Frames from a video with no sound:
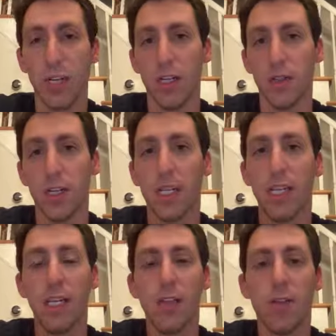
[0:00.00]
So the
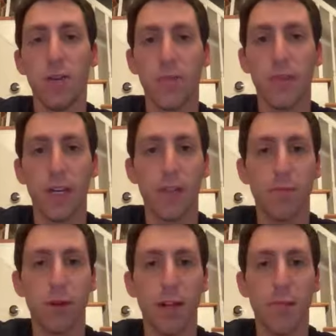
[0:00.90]
key to effective
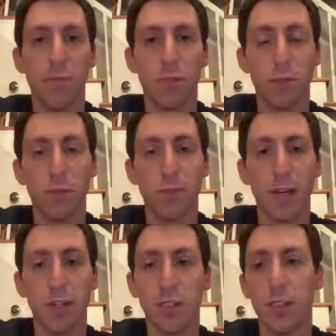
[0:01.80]
proactive observable
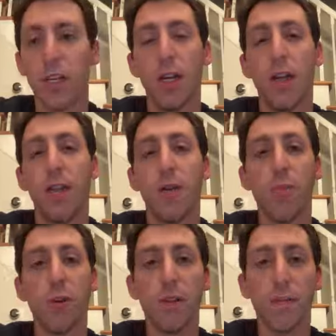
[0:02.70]
directions, they're
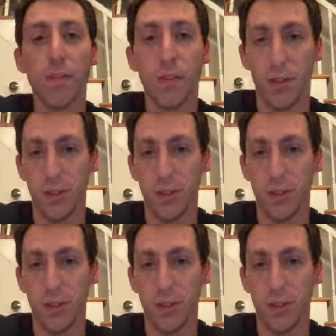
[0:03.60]
brief,